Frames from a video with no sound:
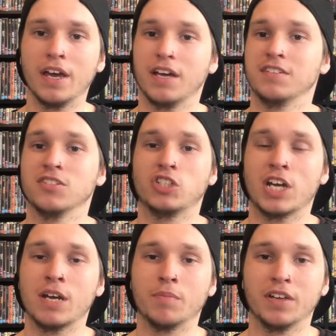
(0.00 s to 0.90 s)
It's a
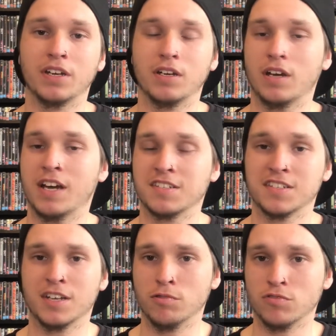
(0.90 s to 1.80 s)
shame that, as I
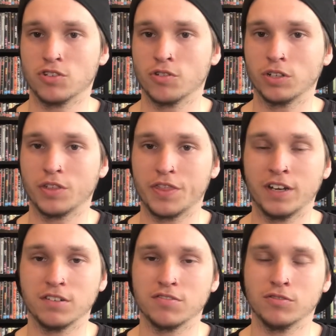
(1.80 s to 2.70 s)
said, it was during a
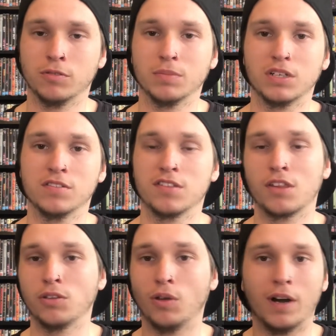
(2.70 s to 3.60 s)
thunderstorm because the
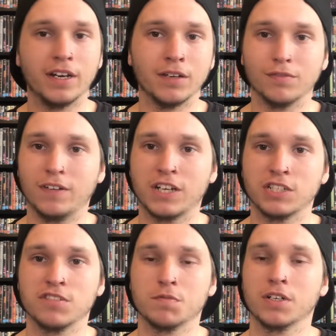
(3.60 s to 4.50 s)
lightning
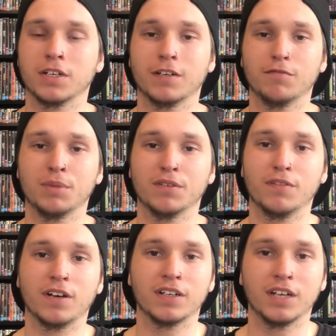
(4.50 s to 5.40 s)
flashes were going to give me a
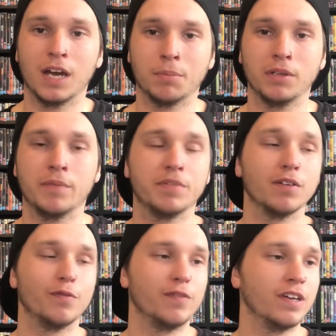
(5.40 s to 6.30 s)
fucking epileptic
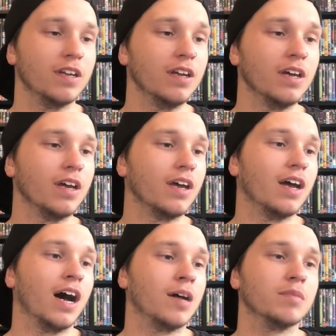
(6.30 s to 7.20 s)
fit.
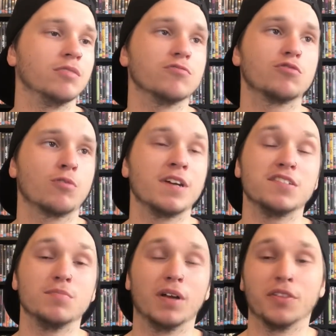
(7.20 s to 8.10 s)
It was
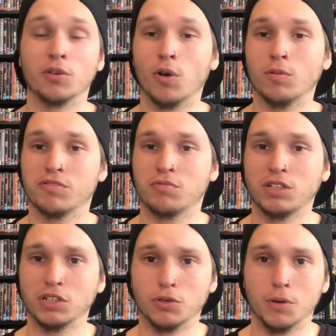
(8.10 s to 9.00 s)
crazy, but the gore was
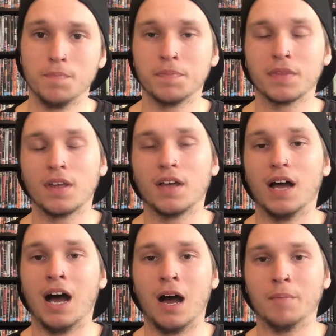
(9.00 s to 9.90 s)
really good.
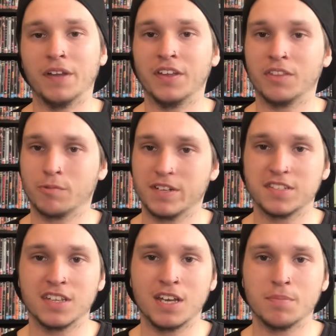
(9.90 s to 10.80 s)
And then the rest
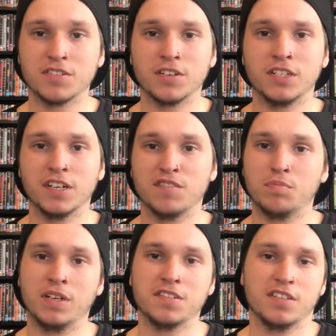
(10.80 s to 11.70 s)
of the episode takes
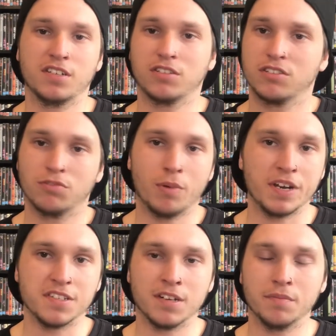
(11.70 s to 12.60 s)
place like 20
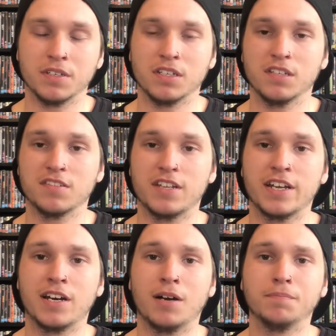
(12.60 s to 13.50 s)
something years
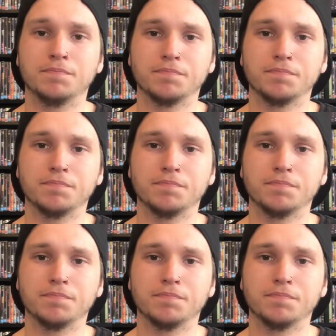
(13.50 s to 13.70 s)
later.